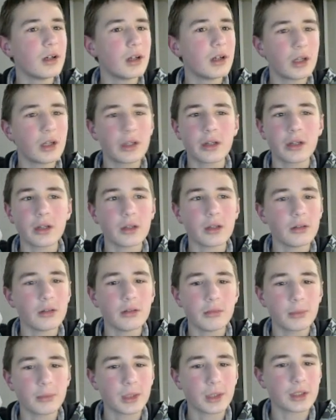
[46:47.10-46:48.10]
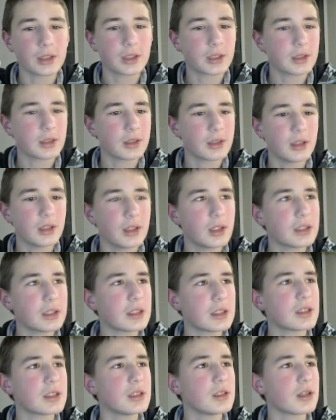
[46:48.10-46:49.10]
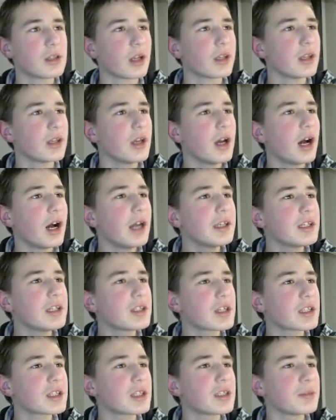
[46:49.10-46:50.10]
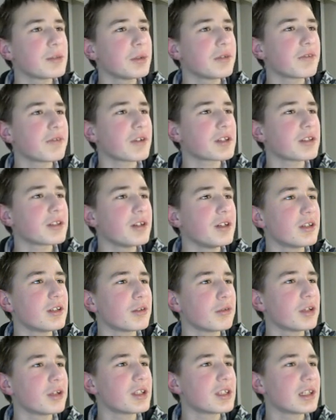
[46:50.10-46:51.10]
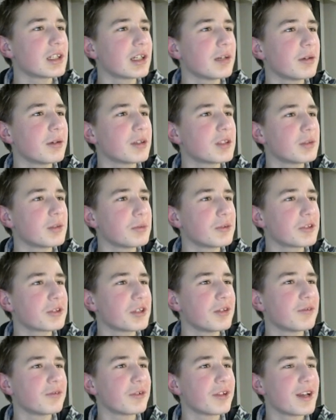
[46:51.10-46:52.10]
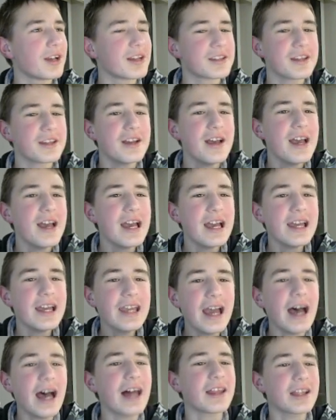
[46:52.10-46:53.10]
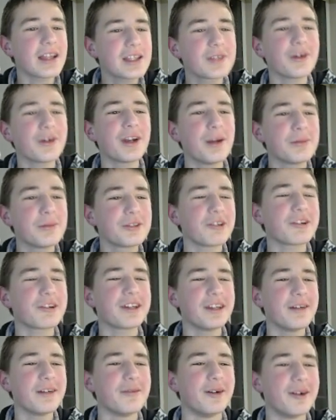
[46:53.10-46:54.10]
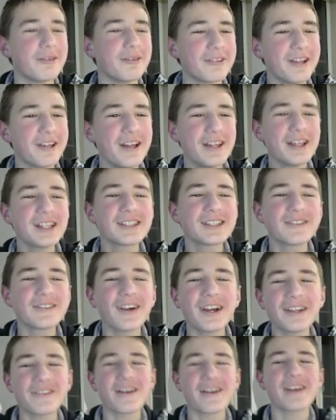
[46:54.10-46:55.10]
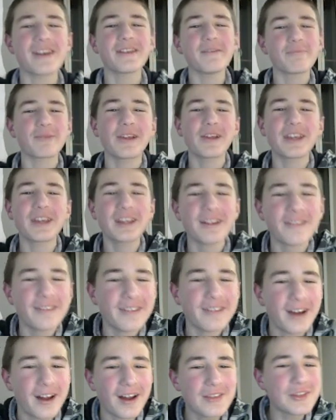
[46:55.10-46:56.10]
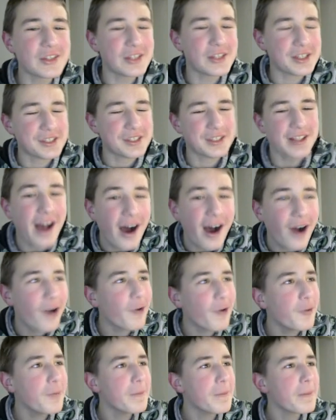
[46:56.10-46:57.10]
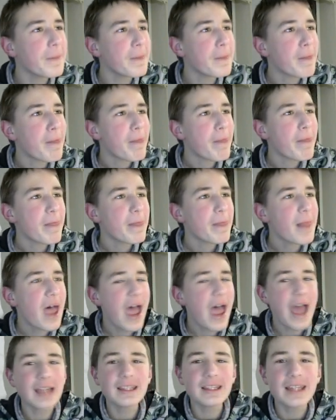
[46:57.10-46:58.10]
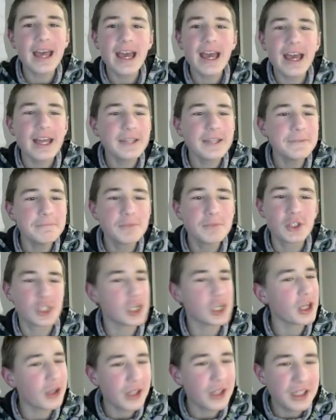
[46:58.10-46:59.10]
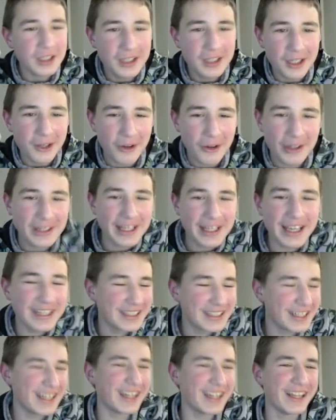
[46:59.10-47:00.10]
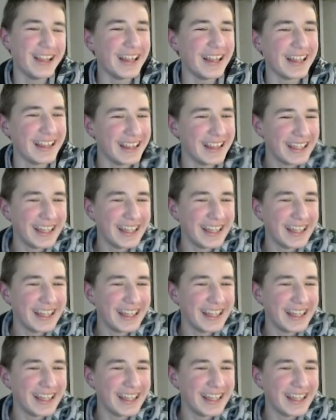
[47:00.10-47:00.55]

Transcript: I don't know, because I just see chat. Antichess is a bit frustrating to watch, think about pushing it for last. Yeah, that's what I'm talking about. That's why I'd rather play Antichess now, and then chill and get on the